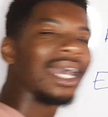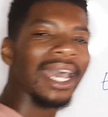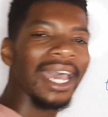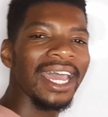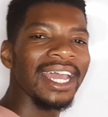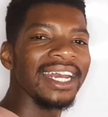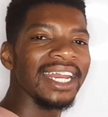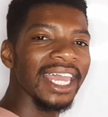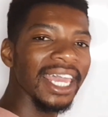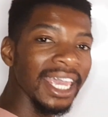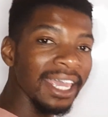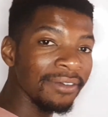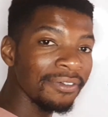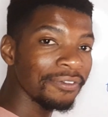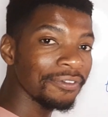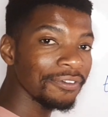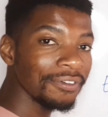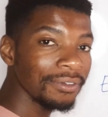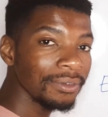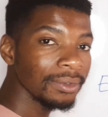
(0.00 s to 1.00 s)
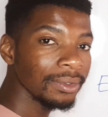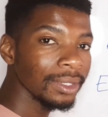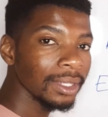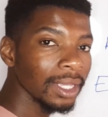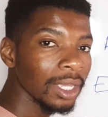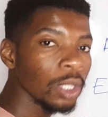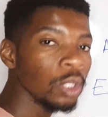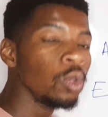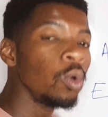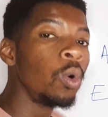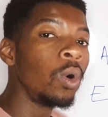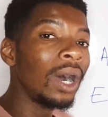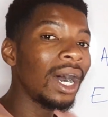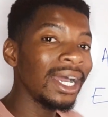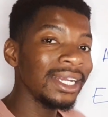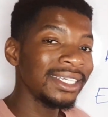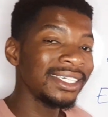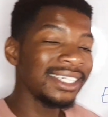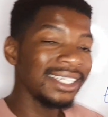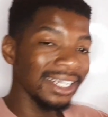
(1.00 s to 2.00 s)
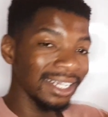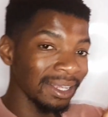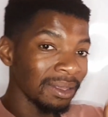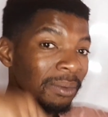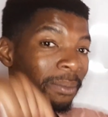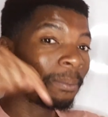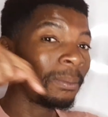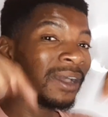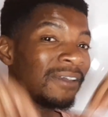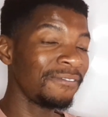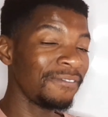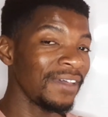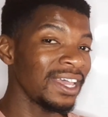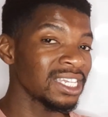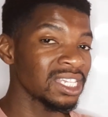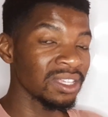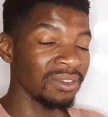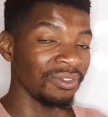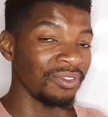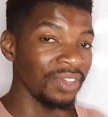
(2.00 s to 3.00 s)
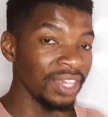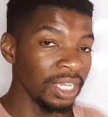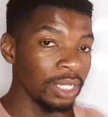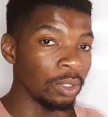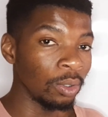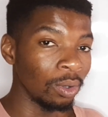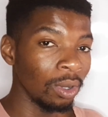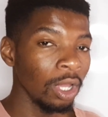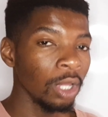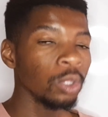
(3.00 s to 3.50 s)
And if you watched my first video,